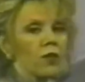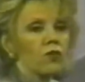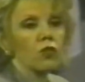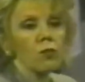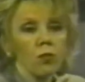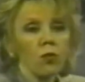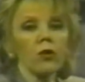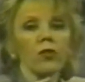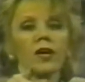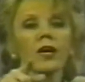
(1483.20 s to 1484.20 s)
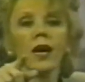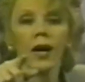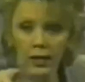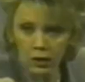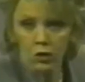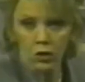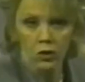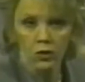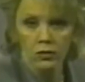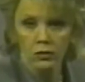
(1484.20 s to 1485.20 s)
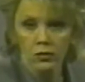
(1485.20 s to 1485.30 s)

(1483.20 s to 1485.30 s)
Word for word: says you're more than a conqueror.